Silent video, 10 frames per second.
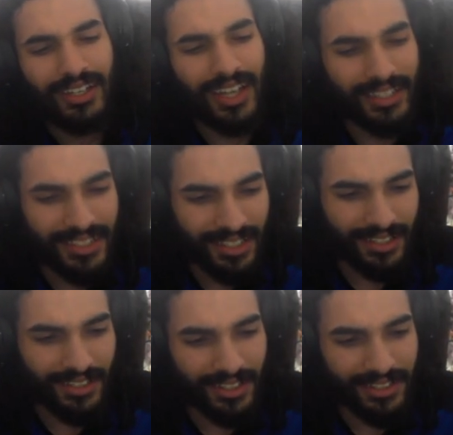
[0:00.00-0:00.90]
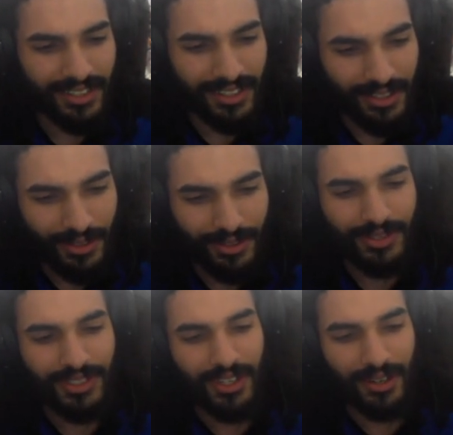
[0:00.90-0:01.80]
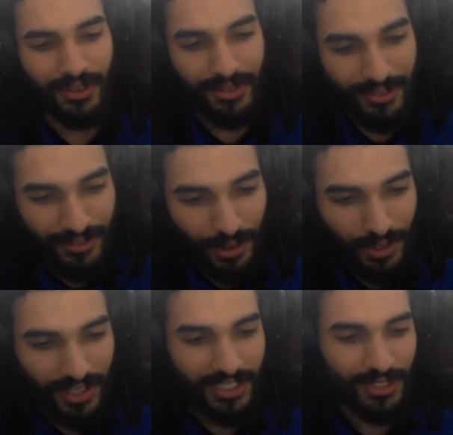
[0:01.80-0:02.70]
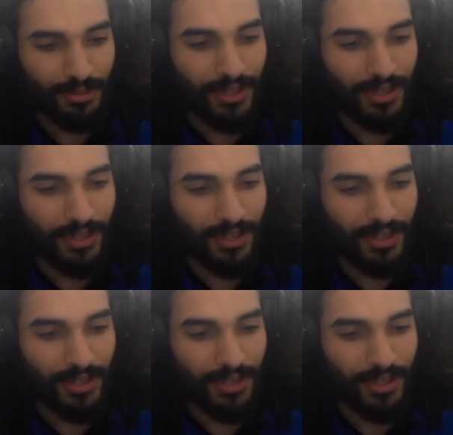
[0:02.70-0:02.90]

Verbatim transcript: Godzilla looks a little, you know, foolish,